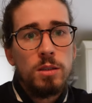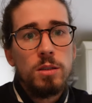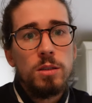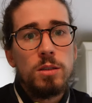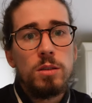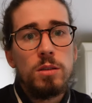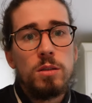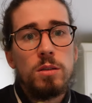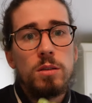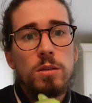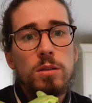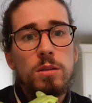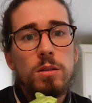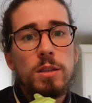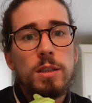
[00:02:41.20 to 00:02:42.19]
So
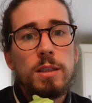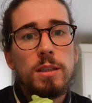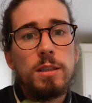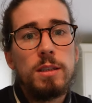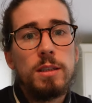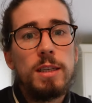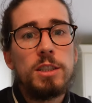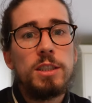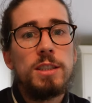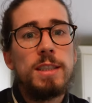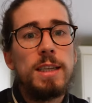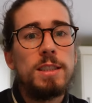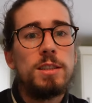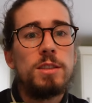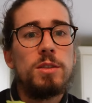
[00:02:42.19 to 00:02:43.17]
it actually
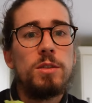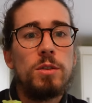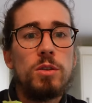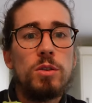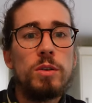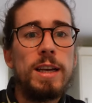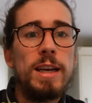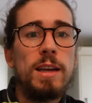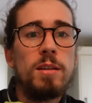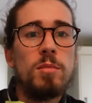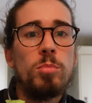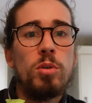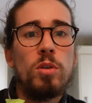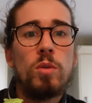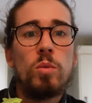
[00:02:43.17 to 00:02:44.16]
says, so go ahead and
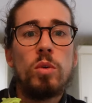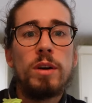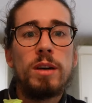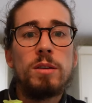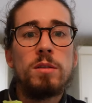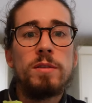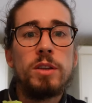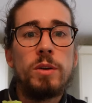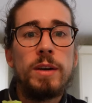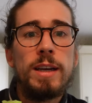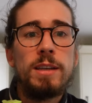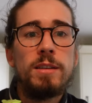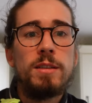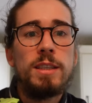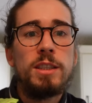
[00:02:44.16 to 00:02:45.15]
pour water over your
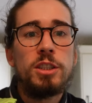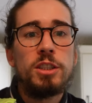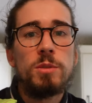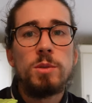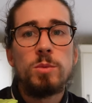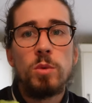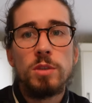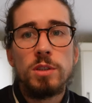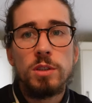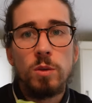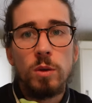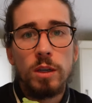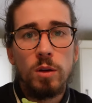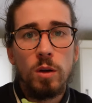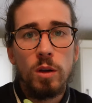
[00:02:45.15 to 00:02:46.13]
head, these shoes won't
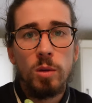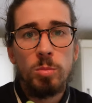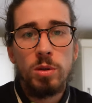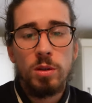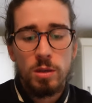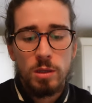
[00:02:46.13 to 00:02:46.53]
soak it all up.